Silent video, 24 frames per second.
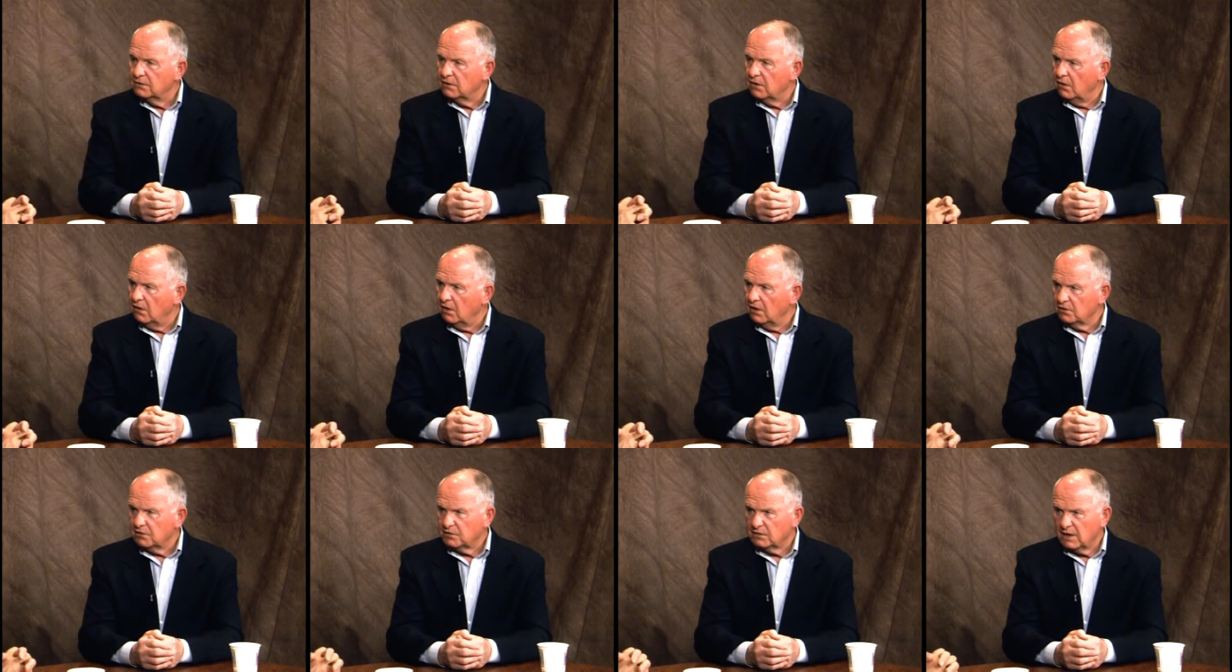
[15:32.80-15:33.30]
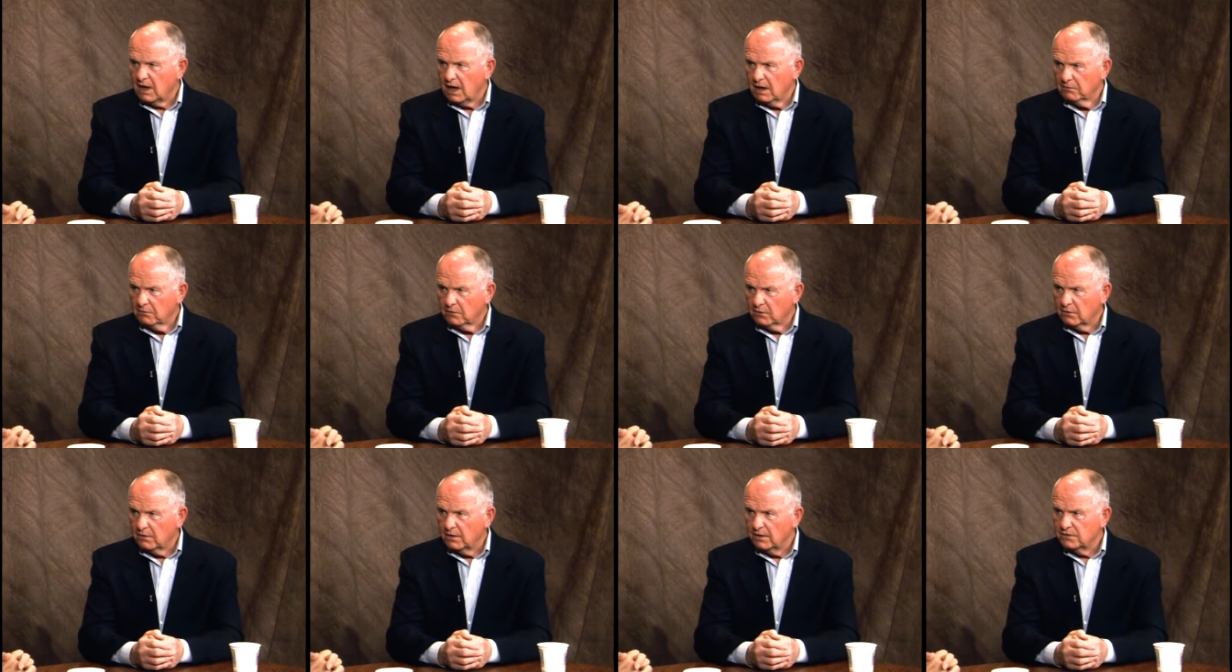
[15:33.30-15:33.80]
cost
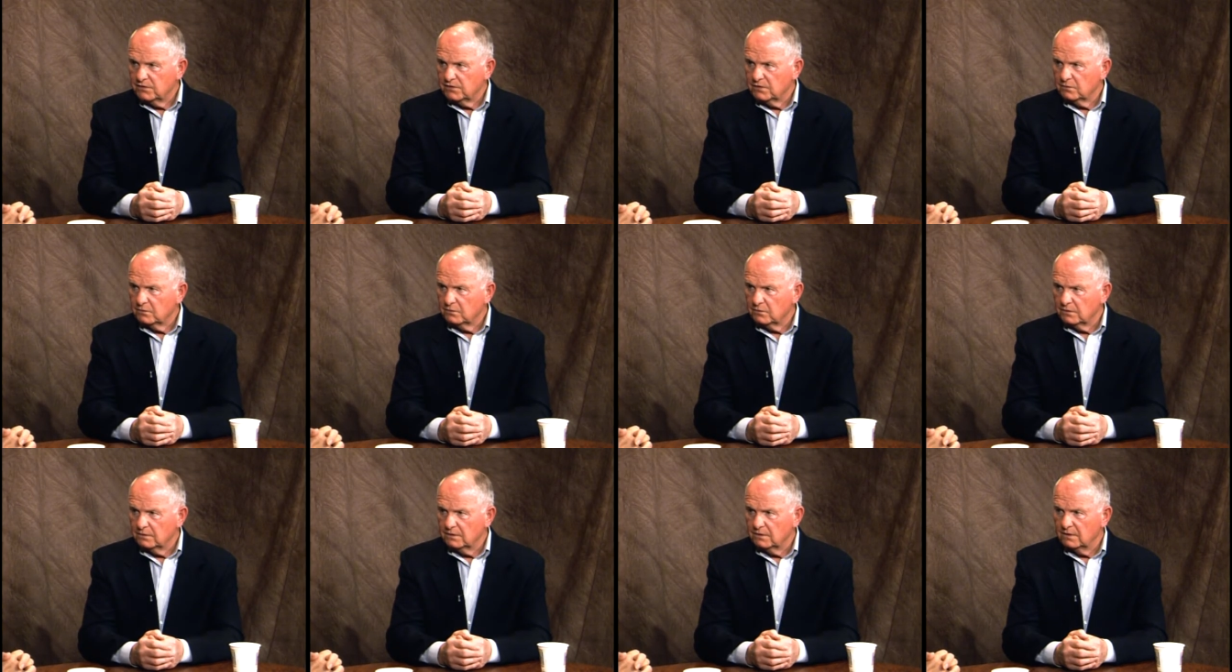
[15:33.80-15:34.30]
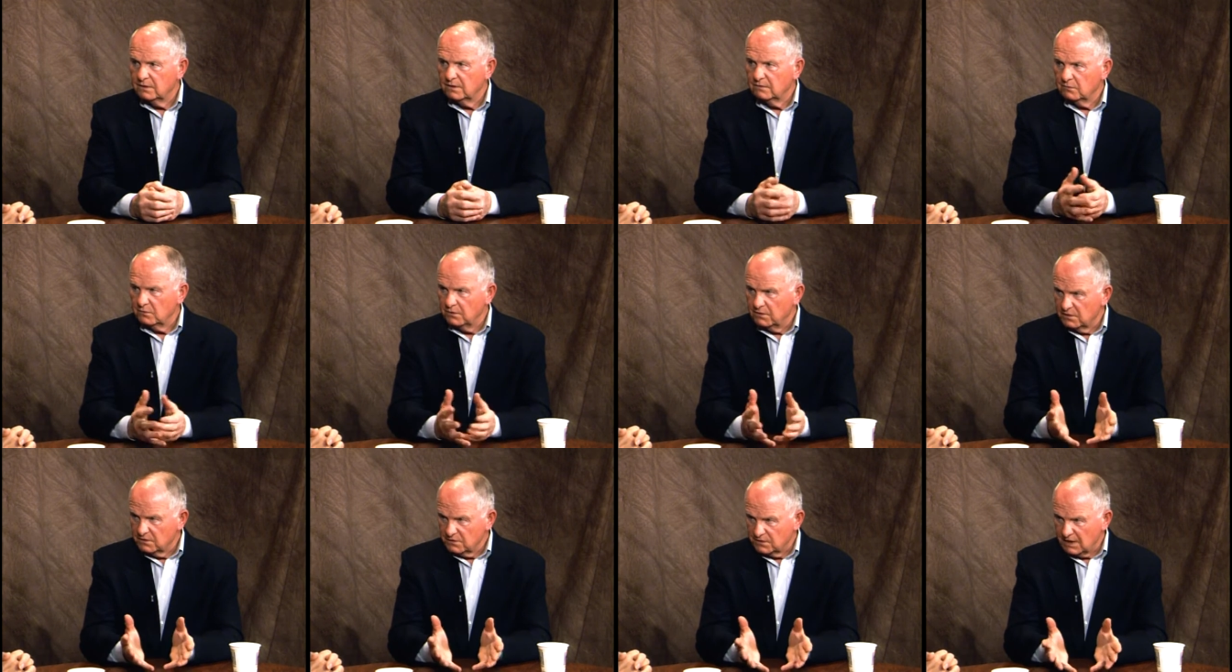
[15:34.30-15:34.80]
operation with the
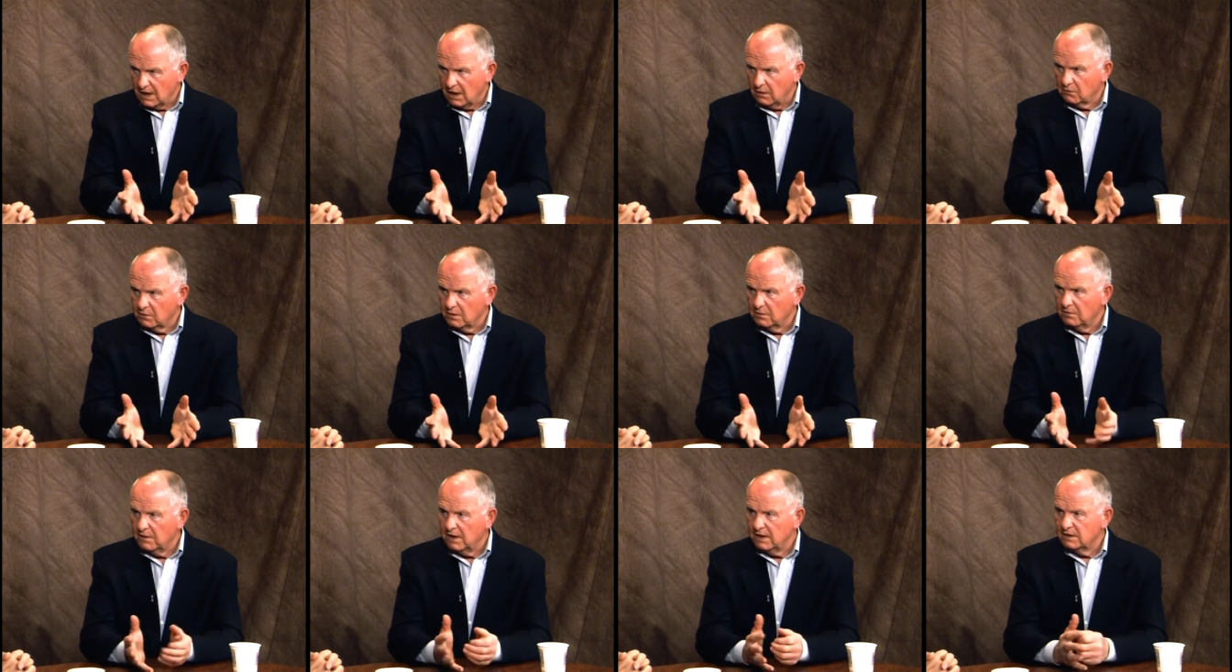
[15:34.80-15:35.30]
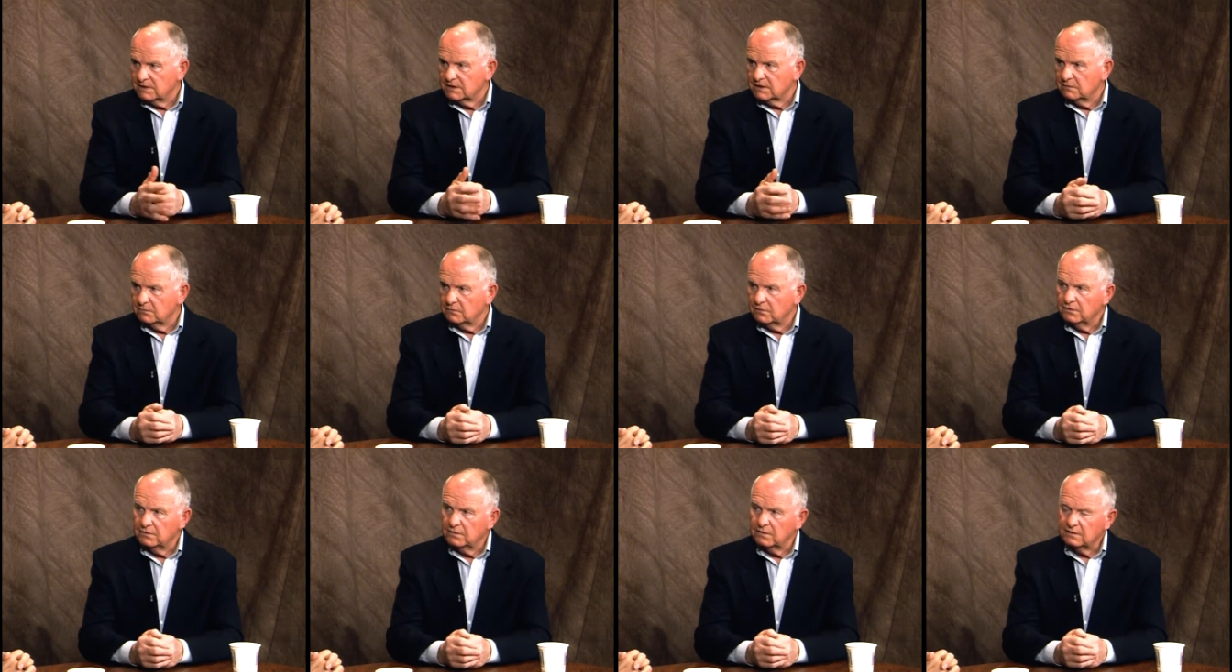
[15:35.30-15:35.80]
with the salary base
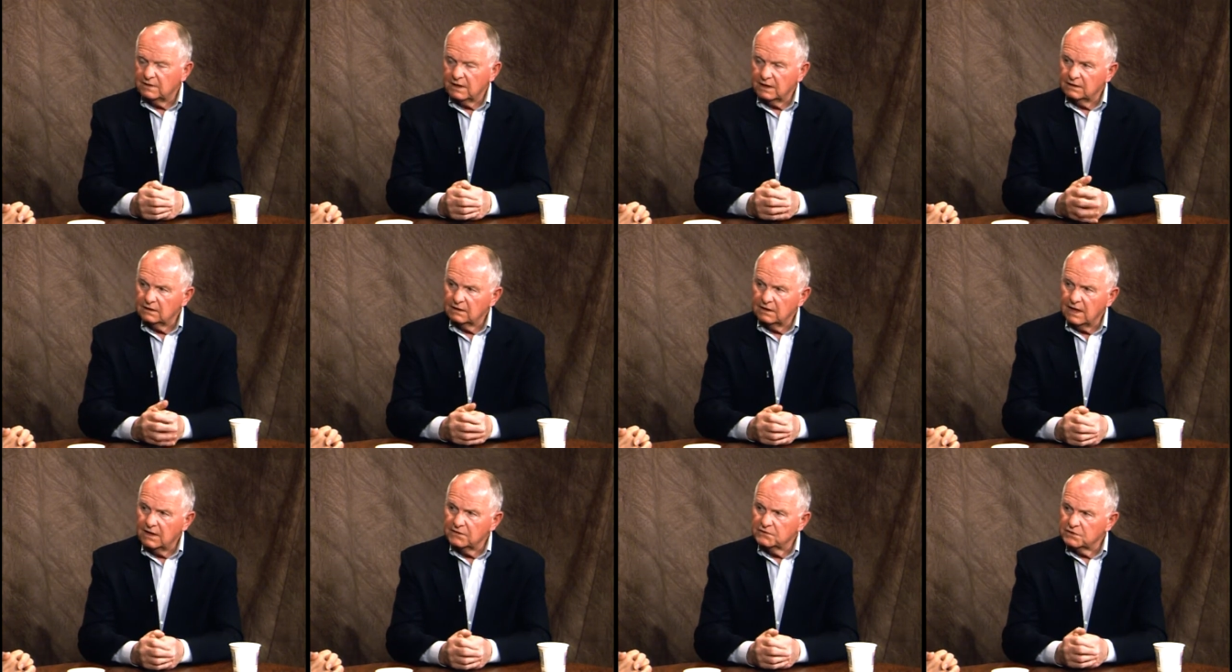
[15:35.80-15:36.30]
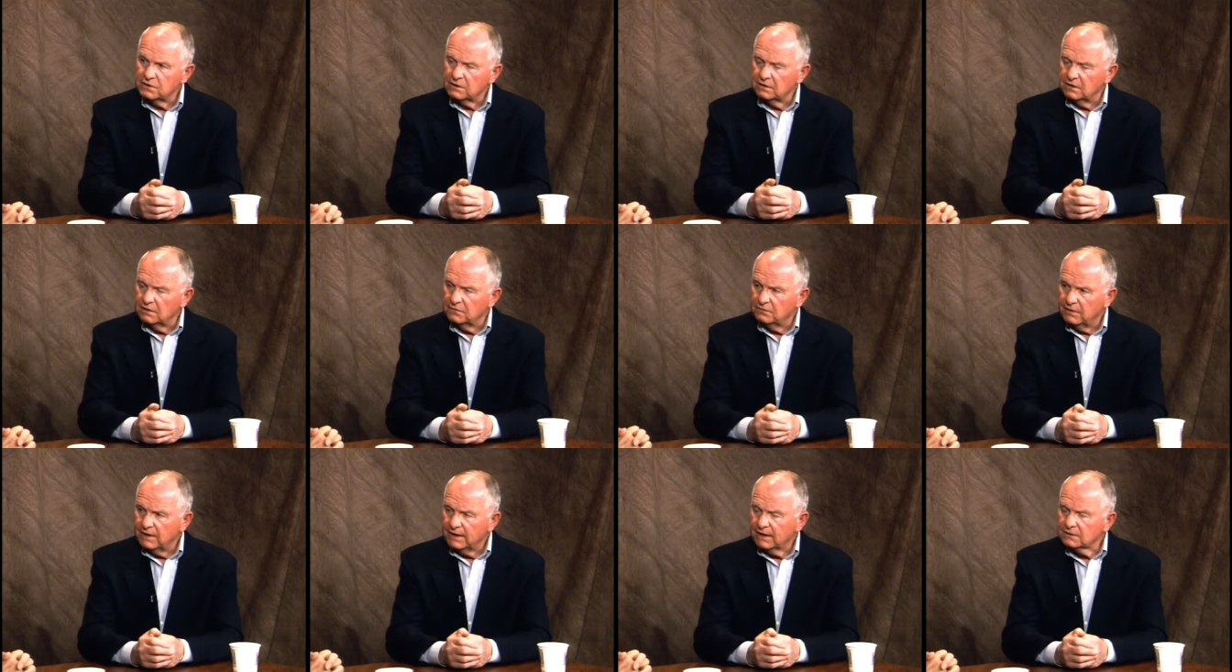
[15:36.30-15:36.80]
and sure. with the
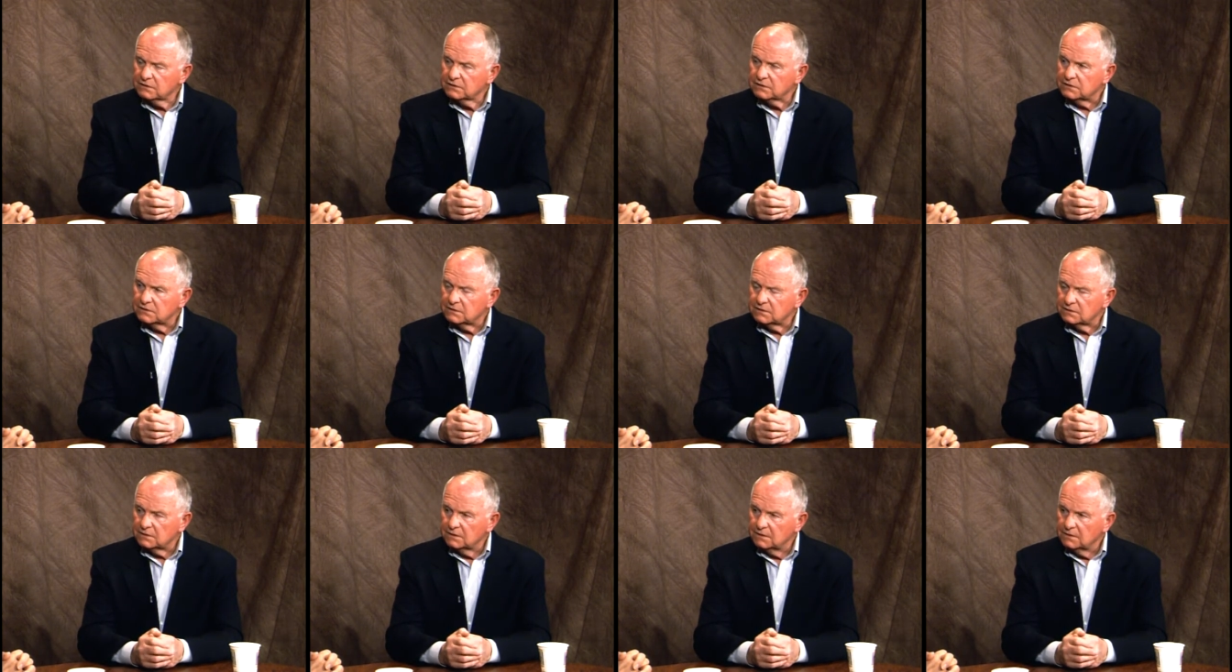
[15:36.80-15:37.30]
technological advances.